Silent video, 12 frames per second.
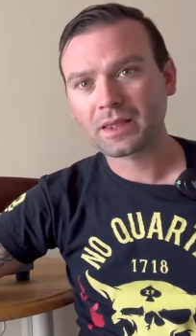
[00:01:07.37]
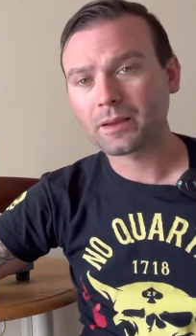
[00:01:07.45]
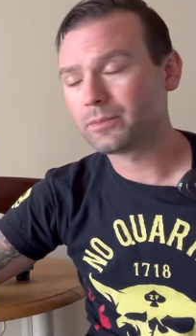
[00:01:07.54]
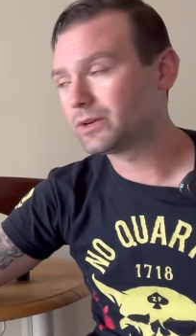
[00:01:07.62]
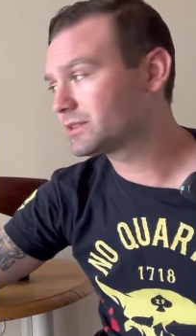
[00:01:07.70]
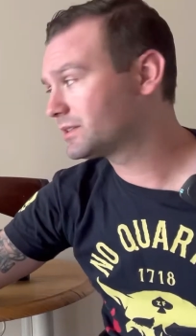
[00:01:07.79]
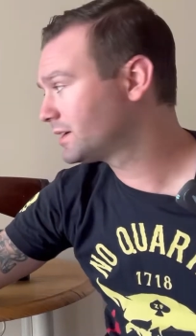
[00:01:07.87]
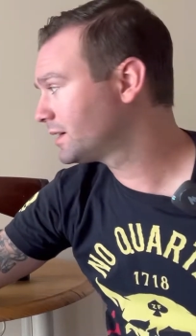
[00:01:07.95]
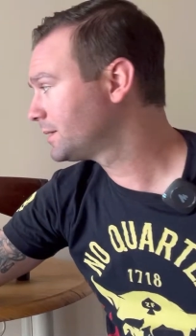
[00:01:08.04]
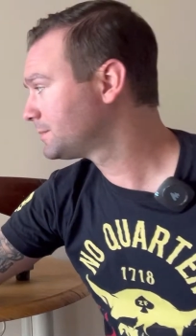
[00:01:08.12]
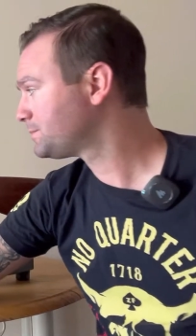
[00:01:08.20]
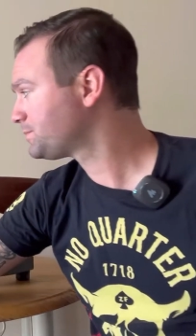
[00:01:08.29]
But
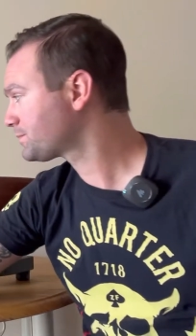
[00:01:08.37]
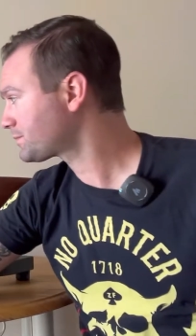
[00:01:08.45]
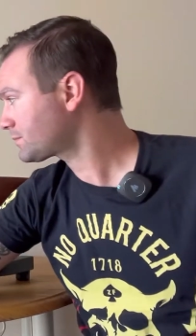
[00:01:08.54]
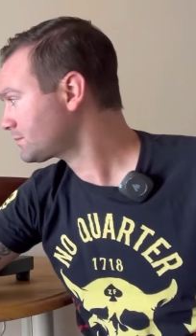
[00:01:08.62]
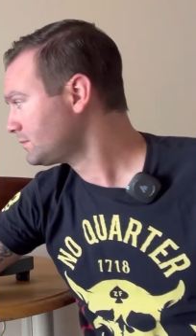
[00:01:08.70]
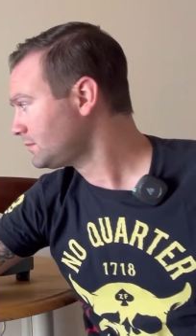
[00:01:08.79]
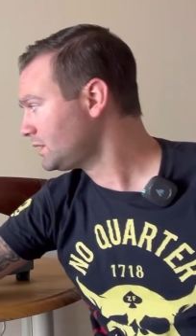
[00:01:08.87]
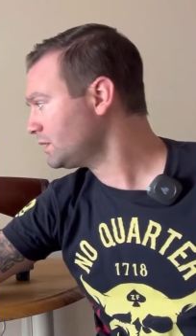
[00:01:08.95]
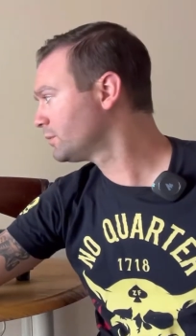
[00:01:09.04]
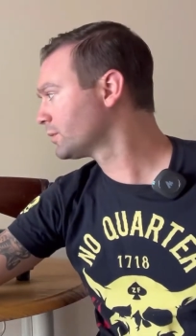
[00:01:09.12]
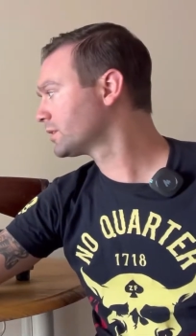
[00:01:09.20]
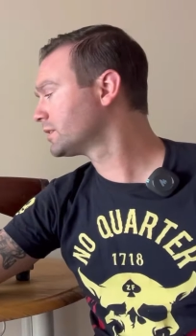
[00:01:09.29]
today,
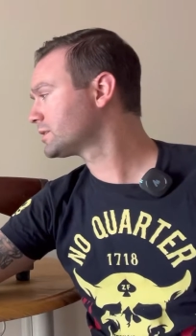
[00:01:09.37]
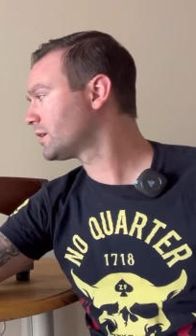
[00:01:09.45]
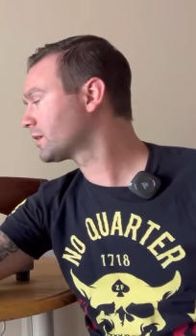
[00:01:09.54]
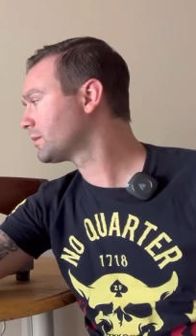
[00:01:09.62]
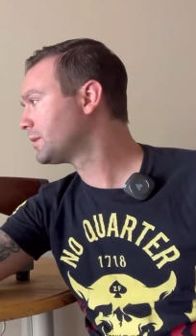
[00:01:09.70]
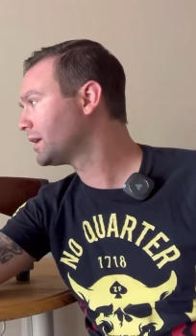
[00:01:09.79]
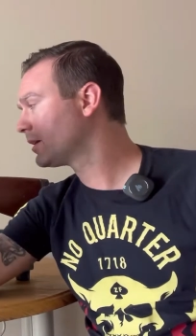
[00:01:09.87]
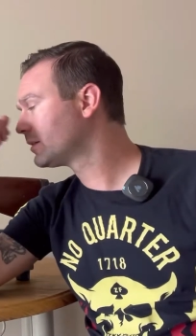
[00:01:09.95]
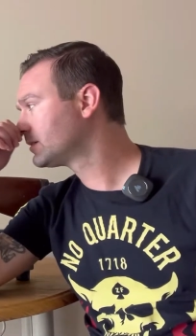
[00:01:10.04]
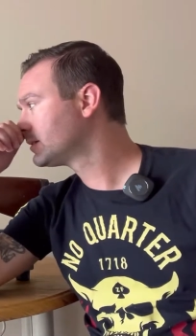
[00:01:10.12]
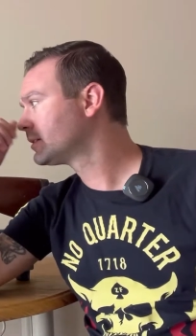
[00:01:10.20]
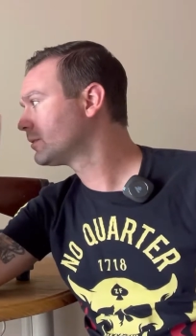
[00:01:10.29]
we're going to talk about
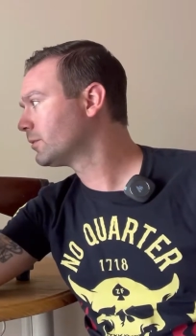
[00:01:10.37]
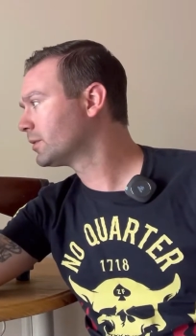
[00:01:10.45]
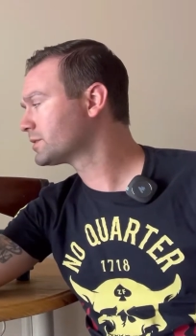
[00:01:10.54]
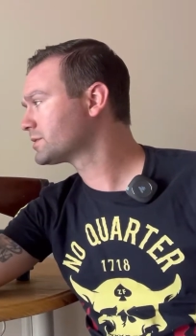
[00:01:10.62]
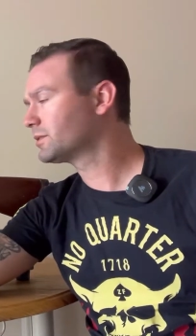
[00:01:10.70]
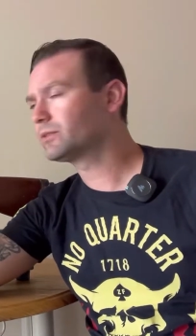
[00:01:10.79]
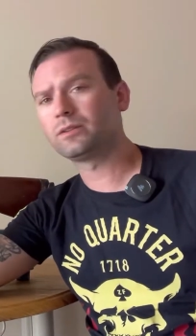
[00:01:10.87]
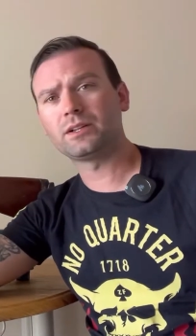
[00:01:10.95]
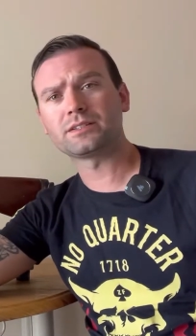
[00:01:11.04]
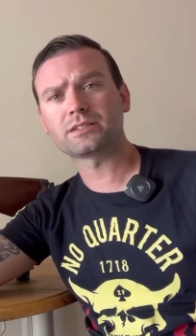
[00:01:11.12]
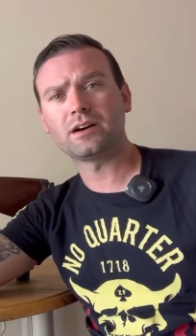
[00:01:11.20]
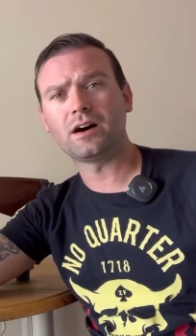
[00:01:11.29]
one that's a little
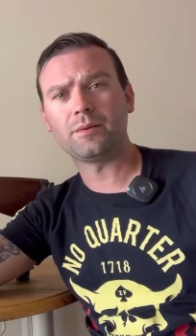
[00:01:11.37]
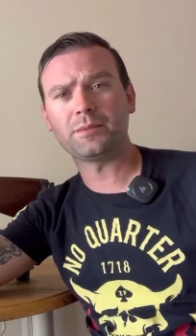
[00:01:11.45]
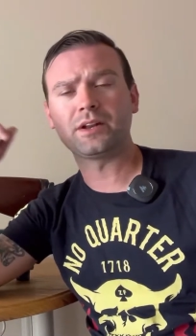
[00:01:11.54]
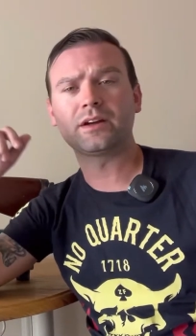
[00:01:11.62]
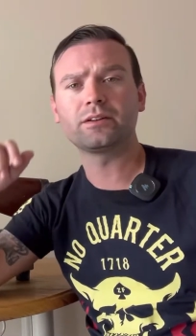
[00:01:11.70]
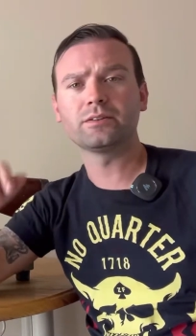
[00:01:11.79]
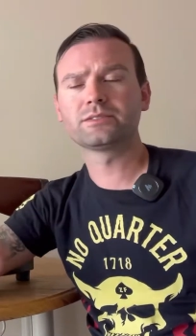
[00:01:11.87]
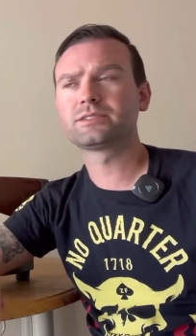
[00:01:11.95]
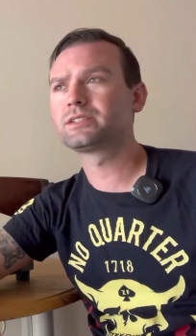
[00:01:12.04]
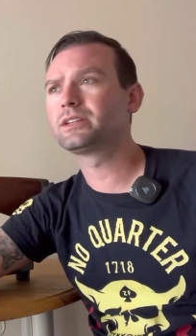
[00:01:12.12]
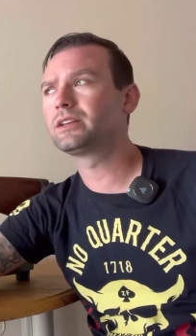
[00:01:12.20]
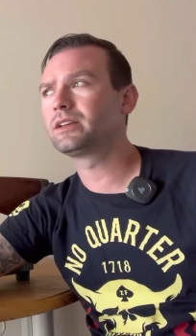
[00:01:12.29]
less common. Now, you'll
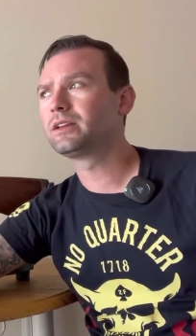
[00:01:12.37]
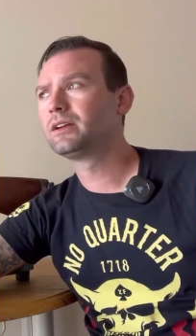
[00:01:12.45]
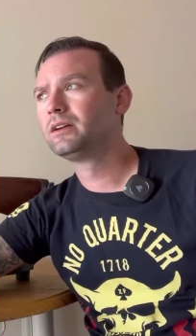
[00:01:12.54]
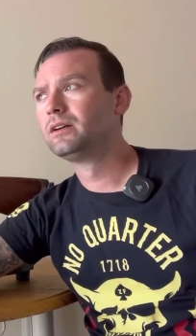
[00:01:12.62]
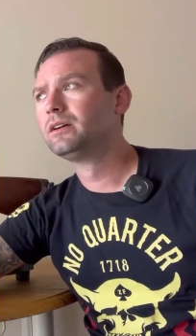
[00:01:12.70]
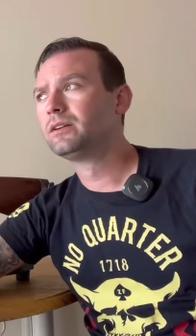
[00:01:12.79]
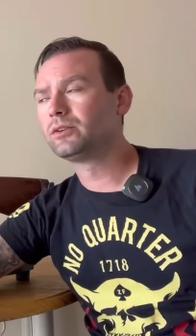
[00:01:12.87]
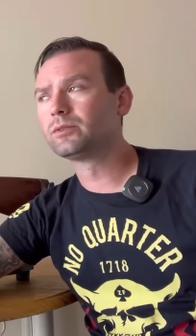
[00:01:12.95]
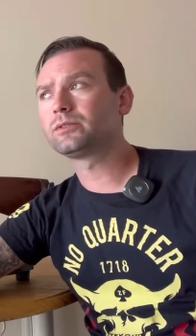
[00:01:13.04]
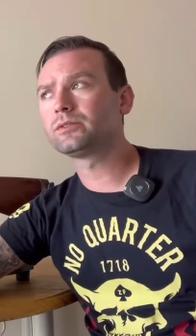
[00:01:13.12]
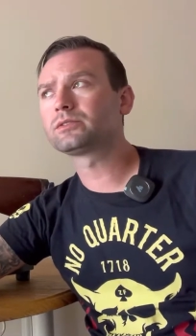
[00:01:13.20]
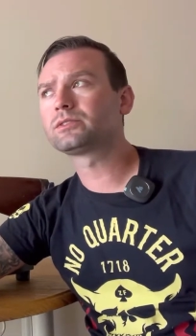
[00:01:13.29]

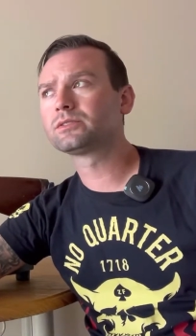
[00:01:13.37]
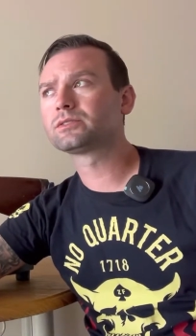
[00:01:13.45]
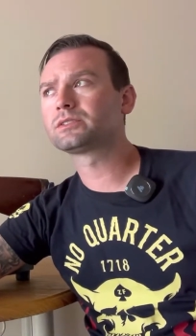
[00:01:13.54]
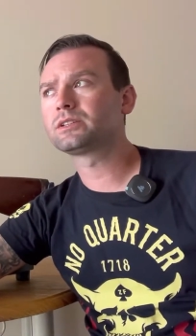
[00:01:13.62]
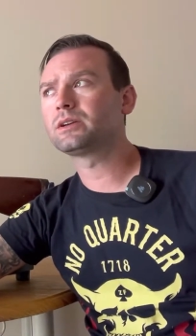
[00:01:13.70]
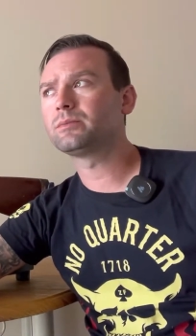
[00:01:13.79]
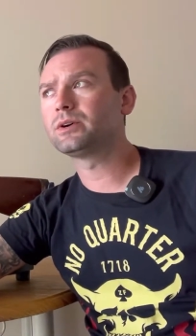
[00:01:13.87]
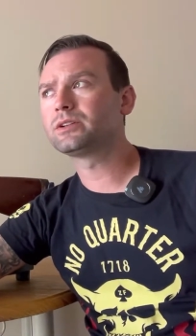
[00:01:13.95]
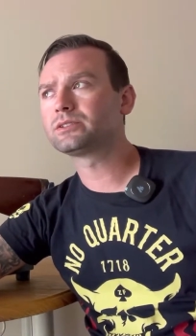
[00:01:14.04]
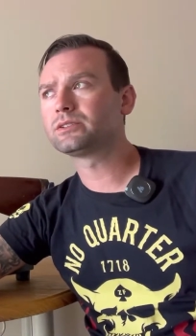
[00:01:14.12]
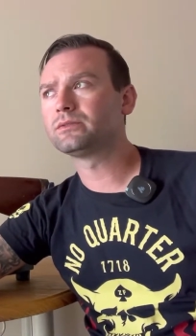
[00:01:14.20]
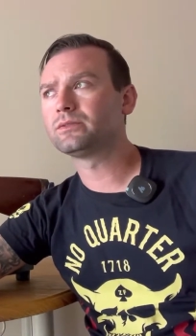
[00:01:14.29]
still see a
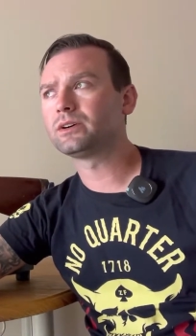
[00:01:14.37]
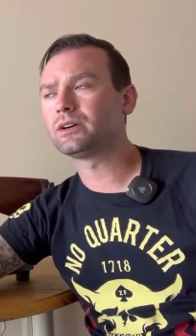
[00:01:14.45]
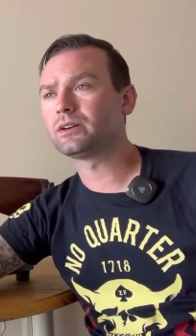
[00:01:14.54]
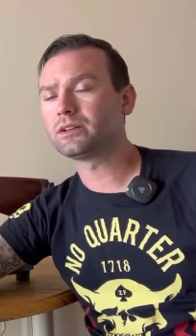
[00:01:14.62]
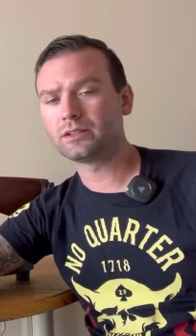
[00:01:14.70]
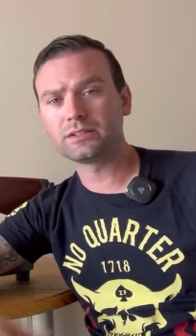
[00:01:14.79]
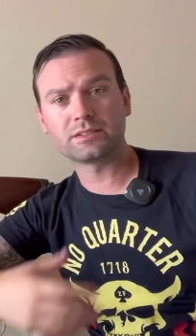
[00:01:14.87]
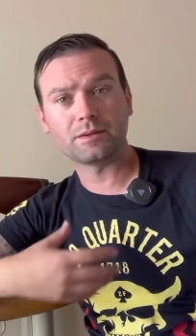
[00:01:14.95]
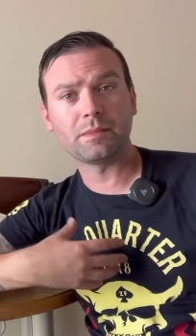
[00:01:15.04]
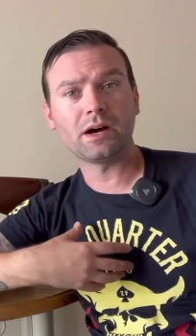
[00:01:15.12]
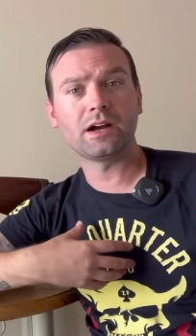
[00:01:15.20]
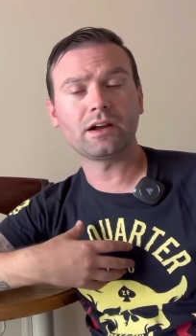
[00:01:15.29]
bunch of, at least in
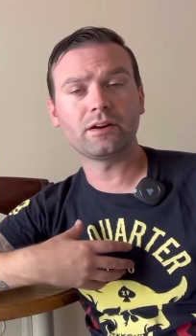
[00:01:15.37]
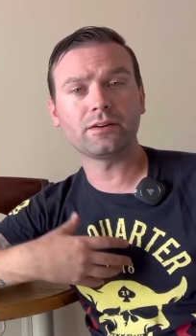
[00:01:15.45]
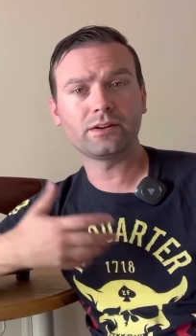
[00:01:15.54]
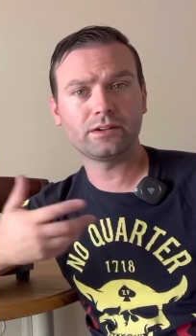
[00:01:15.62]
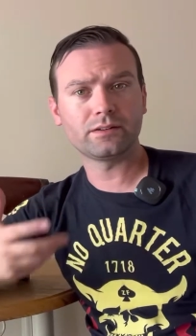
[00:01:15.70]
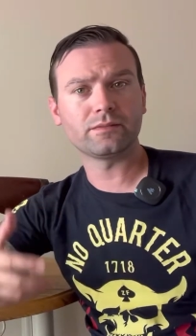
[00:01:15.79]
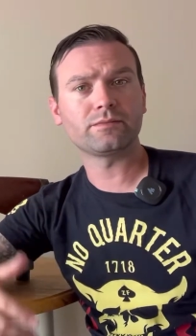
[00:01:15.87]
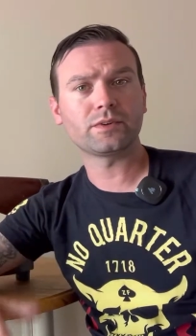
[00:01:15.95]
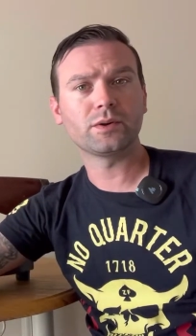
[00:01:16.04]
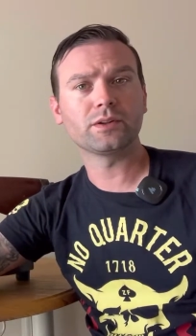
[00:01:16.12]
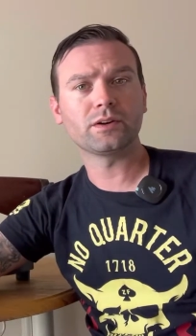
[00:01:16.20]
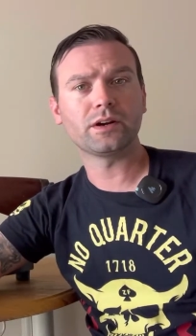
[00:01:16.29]
my area and a few
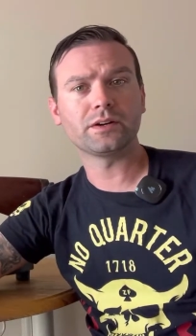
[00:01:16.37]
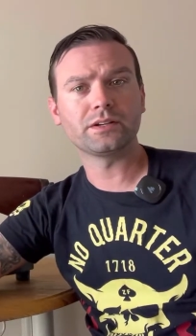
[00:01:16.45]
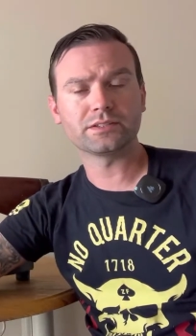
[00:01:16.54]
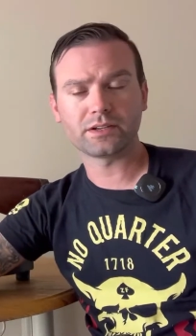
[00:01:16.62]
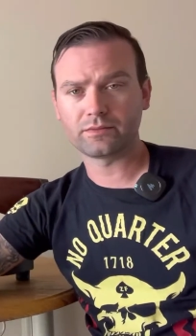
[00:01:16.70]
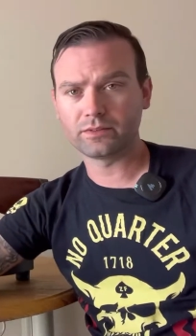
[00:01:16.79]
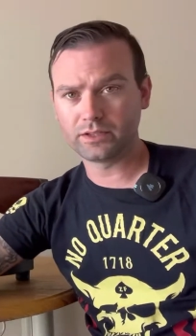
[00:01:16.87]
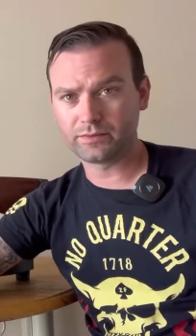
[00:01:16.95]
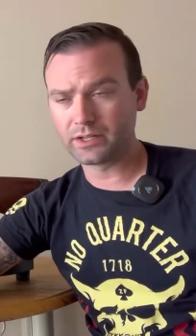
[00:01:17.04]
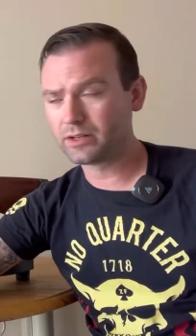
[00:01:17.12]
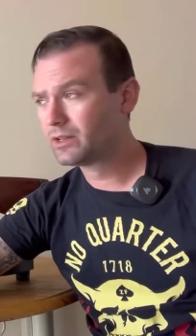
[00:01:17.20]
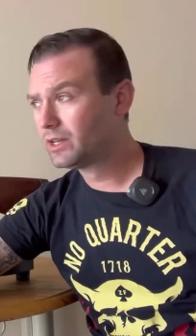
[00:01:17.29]
other areas I've lived in,